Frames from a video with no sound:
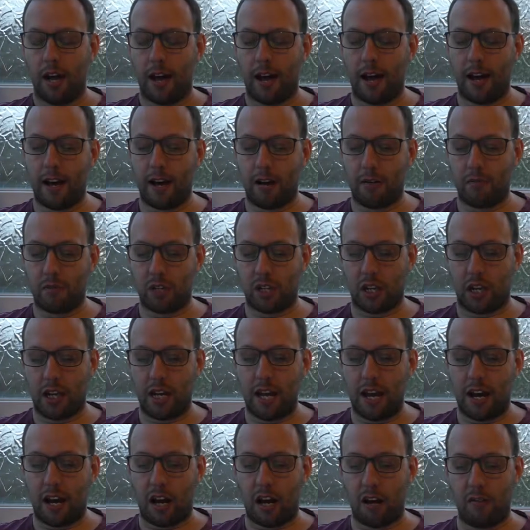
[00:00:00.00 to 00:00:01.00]

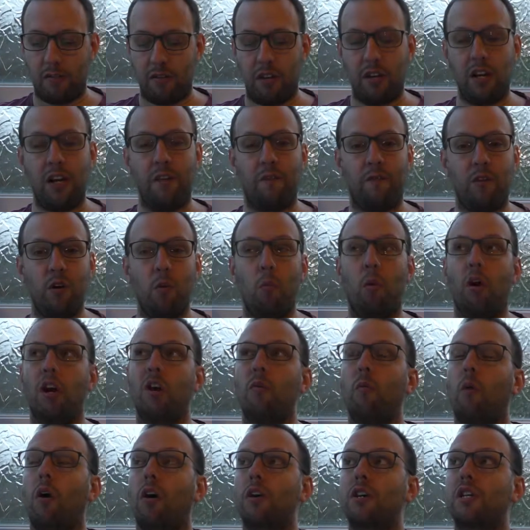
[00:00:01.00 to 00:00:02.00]
If you want
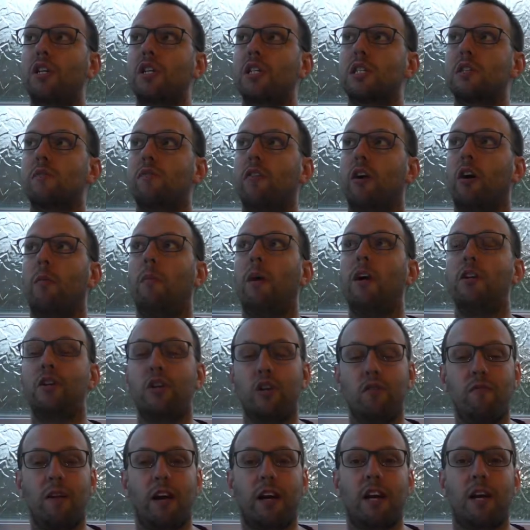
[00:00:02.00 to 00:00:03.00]
to watch this film, I
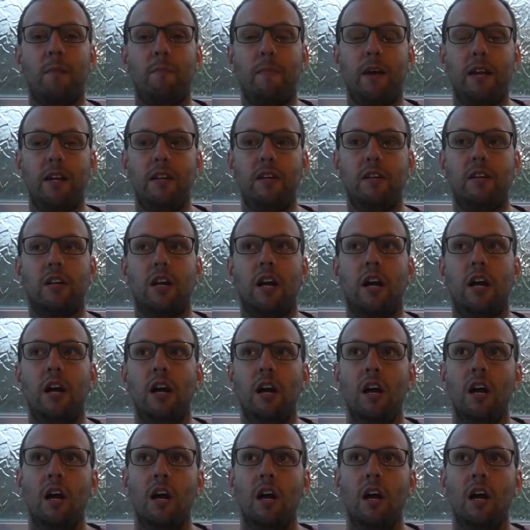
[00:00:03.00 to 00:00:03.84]
do recommend it.